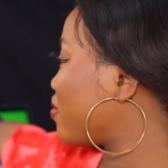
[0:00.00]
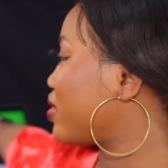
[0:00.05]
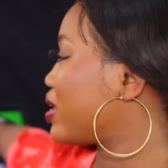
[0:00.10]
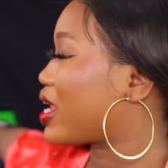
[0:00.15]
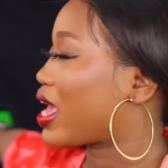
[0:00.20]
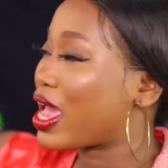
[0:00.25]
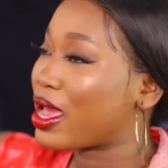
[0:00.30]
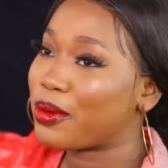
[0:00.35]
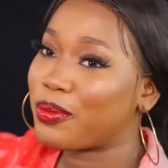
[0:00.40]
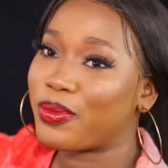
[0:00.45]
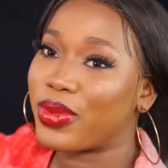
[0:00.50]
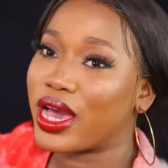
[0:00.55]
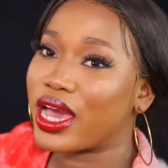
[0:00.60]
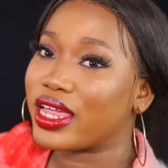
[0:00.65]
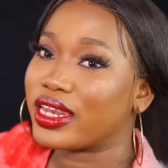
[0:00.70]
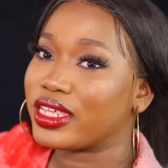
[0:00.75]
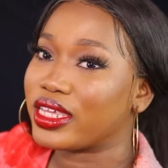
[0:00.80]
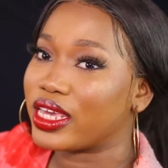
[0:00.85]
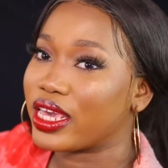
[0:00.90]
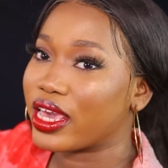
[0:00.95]
an
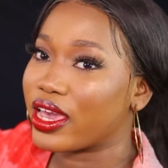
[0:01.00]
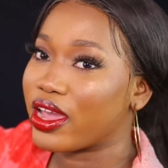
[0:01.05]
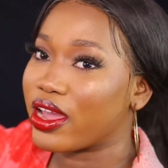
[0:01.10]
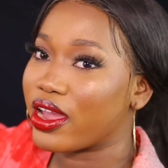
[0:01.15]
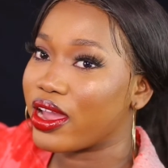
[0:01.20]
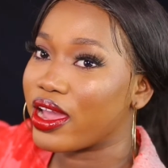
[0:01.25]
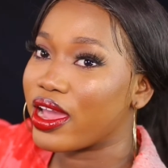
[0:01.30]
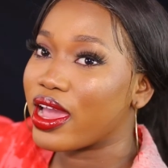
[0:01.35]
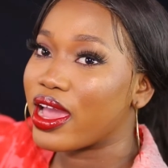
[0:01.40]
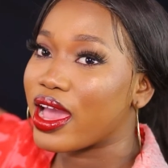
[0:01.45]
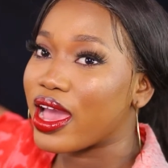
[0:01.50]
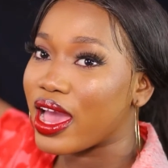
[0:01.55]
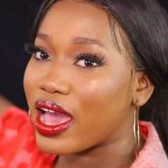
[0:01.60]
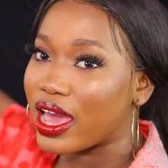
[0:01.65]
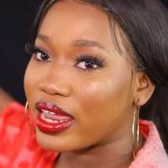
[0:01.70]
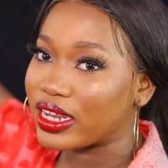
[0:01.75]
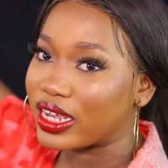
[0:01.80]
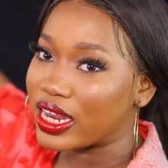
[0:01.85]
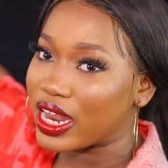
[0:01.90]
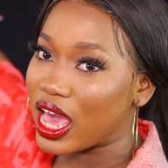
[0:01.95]
iPad here,
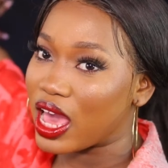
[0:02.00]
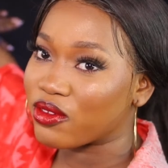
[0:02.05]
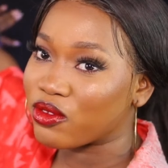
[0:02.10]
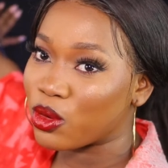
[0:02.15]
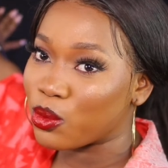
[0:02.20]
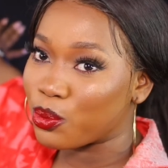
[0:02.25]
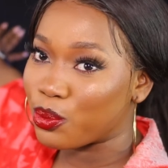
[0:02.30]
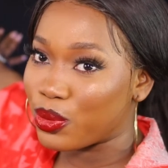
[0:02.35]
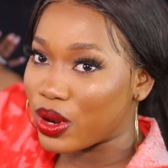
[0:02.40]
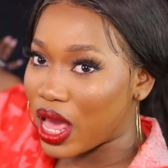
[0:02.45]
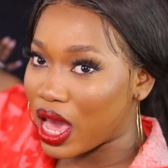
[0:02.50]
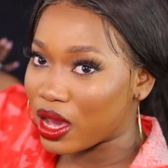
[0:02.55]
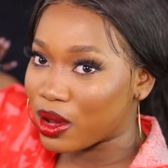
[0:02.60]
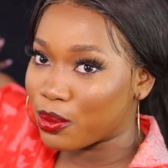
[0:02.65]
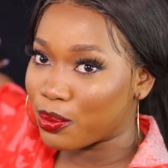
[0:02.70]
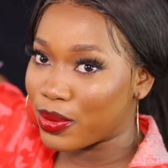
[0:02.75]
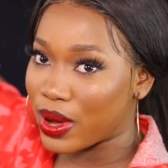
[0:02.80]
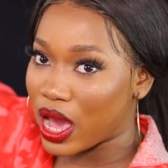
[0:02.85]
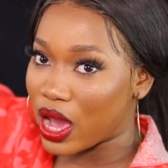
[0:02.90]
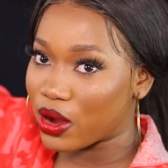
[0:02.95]
and then I have a black
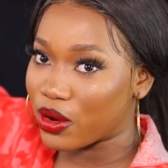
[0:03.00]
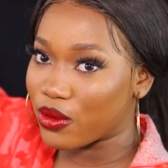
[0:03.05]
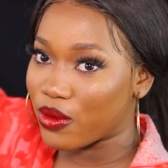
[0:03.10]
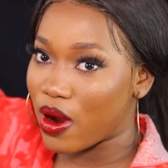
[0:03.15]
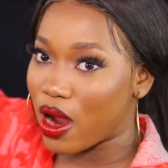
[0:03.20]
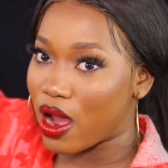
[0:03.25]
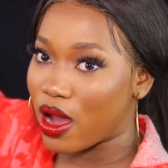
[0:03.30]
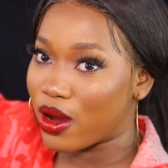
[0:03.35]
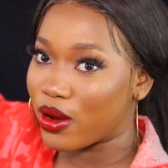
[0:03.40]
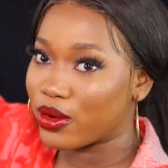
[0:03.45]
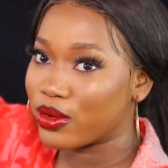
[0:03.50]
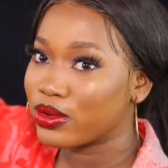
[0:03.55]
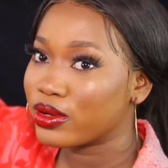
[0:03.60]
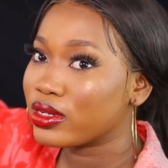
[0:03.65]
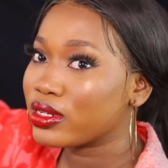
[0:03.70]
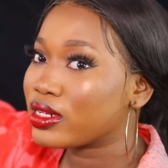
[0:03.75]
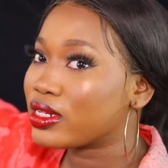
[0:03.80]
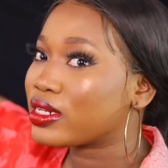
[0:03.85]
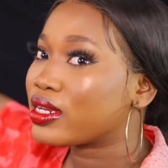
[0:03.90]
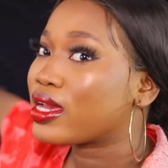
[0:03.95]
background,
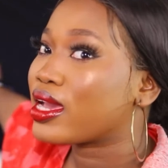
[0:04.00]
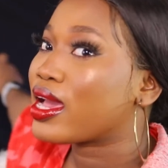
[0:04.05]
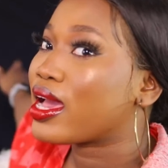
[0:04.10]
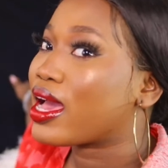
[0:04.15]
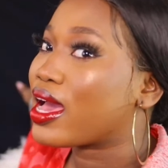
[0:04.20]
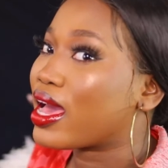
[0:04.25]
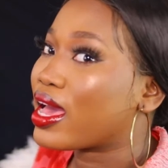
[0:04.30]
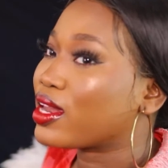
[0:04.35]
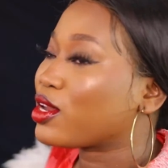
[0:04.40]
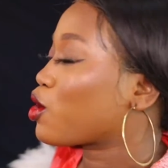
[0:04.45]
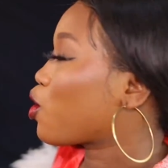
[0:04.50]
and